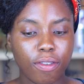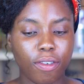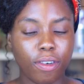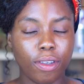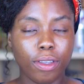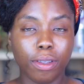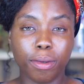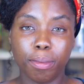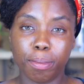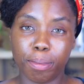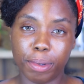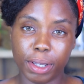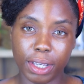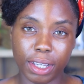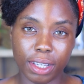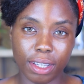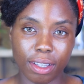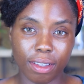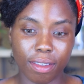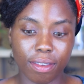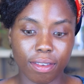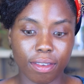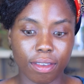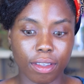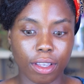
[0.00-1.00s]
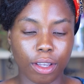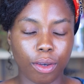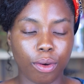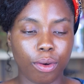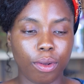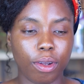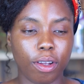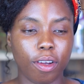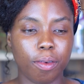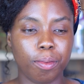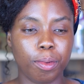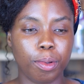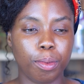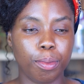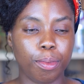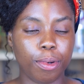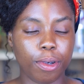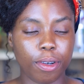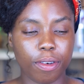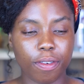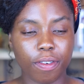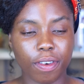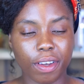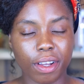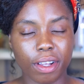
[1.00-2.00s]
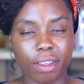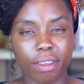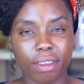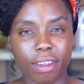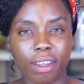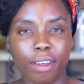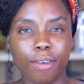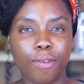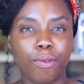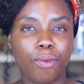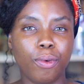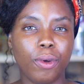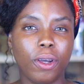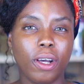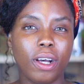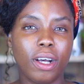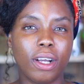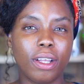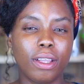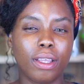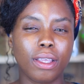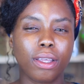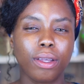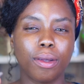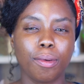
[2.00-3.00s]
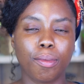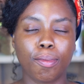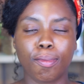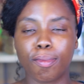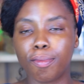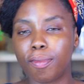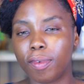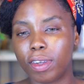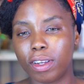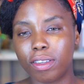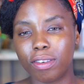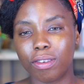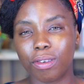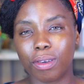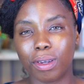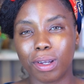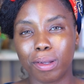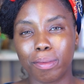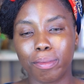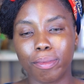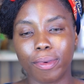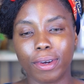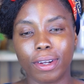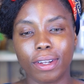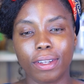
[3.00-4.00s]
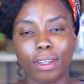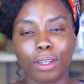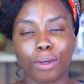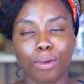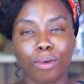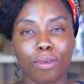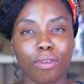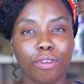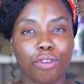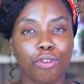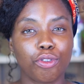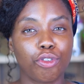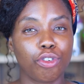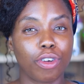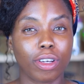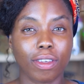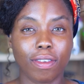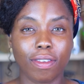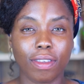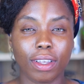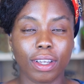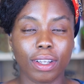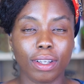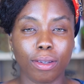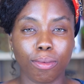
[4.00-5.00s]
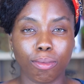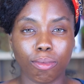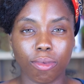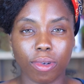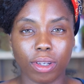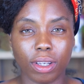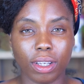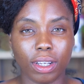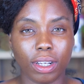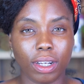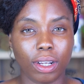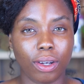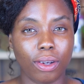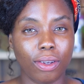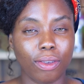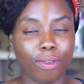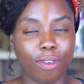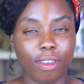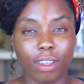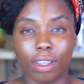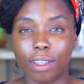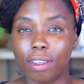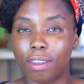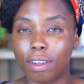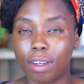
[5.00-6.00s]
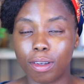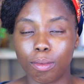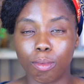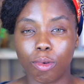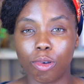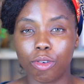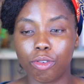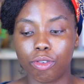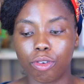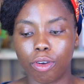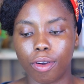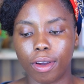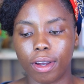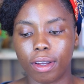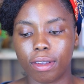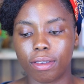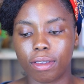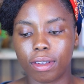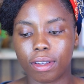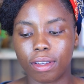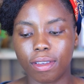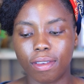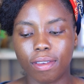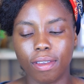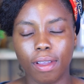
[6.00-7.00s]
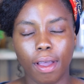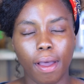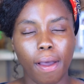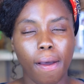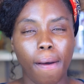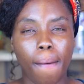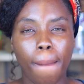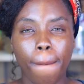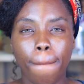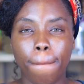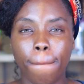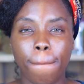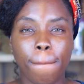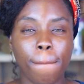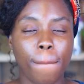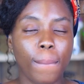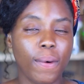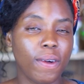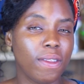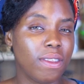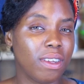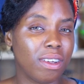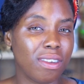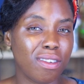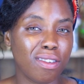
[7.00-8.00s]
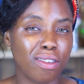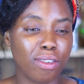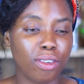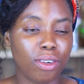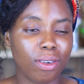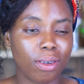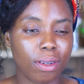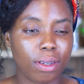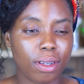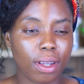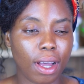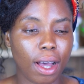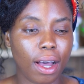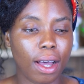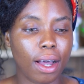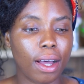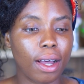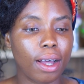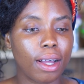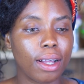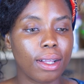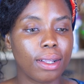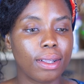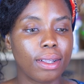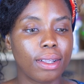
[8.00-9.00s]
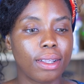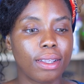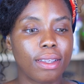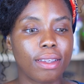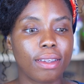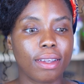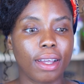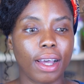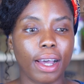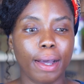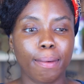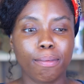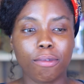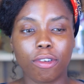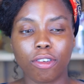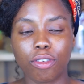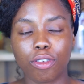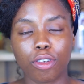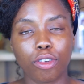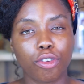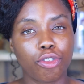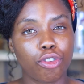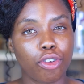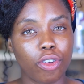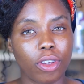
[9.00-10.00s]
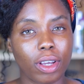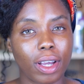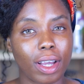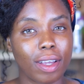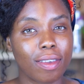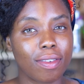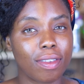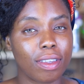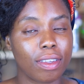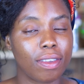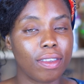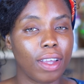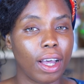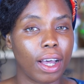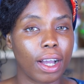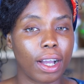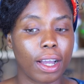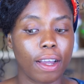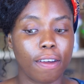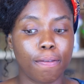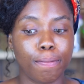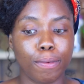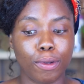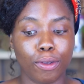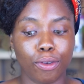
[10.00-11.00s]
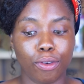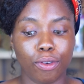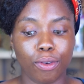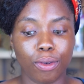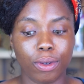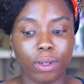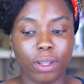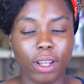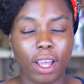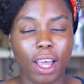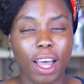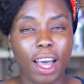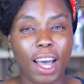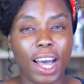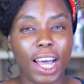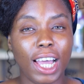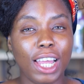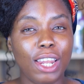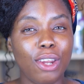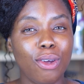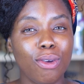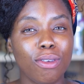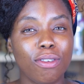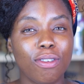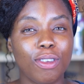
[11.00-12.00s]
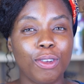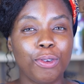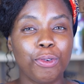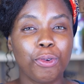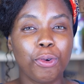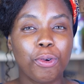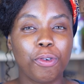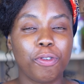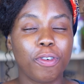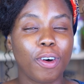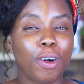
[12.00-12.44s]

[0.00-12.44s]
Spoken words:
for the base, it would have been perfect if we had a Nigerian brand that was interested in bringing out tinted moisturizers, but there's none, and I'm just going to show you guys this hack I've been doing. I know it's a no